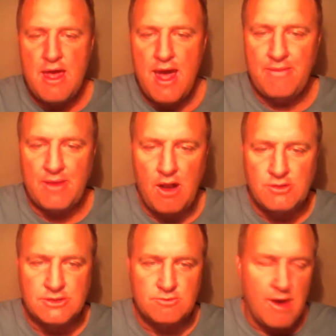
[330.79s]
And the
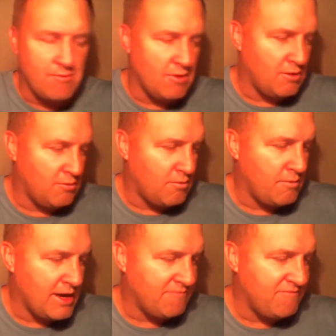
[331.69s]
closest one will
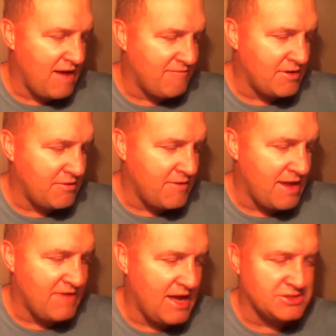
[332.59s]
win a 500
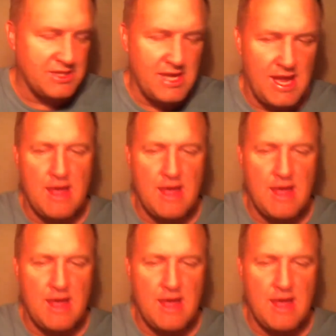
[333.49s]
Rand voucher there.